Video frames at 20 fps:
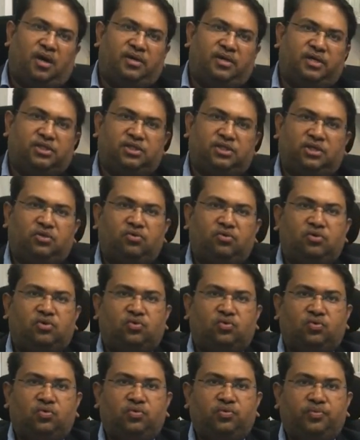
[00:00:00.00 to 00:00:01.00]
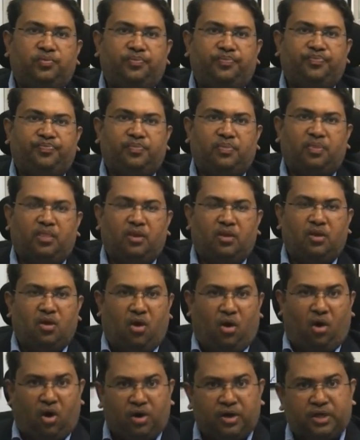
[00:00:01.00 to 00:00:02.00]
under schedule 2
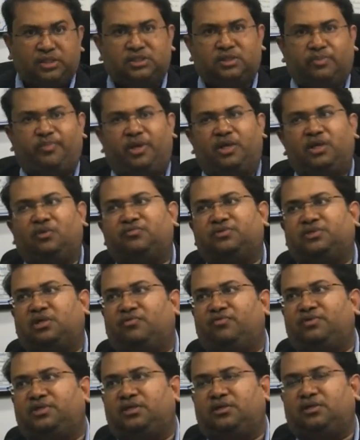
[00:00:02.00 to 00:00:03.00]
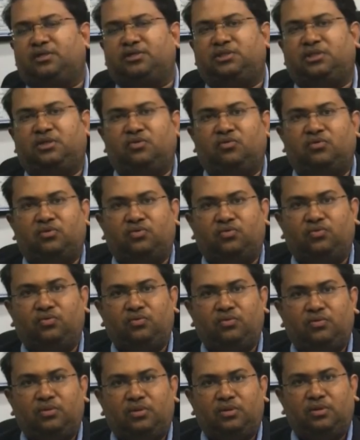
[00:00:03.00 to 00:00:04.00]
or a supply of service under schedule
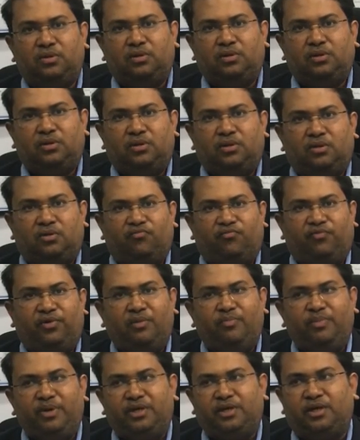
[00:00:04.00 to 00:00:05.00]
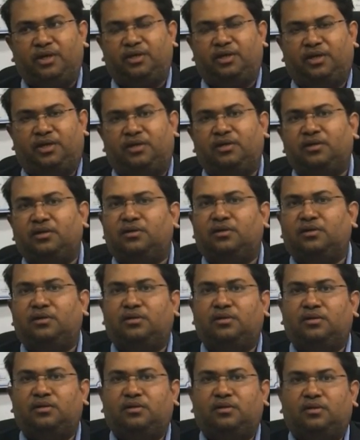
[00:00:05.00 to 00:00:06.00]
2 will be treated
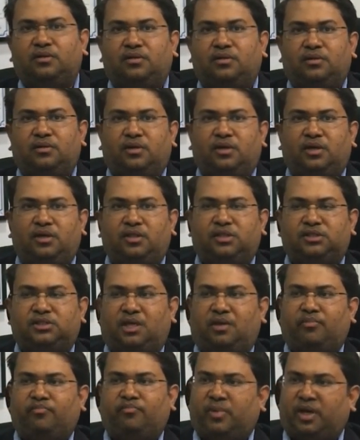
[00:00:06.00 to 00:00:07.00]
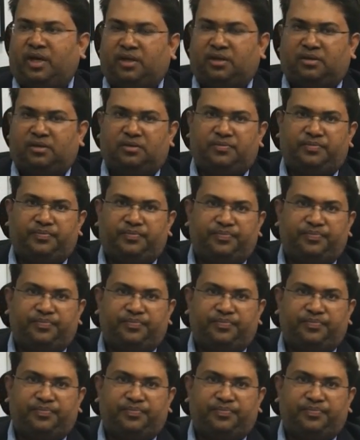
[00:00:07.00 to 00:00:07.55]
in the same manner.